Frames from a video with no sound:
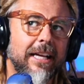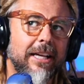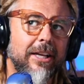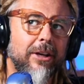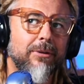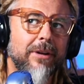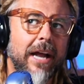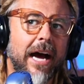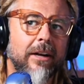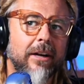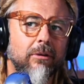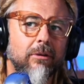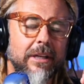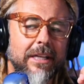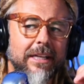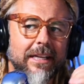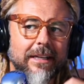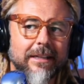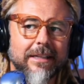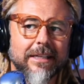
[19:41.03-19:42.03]
you not
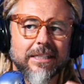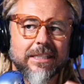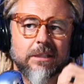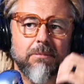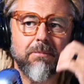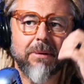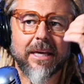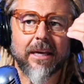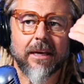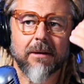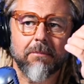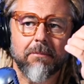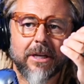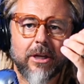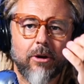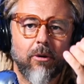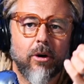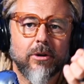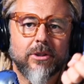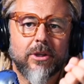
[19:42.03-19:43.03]
only need to speak it, but
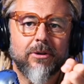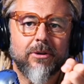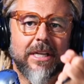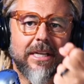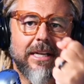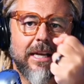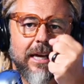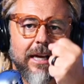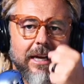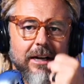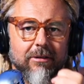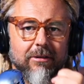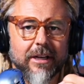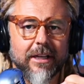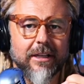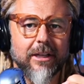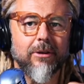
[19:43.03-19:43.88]
you also need to hear it.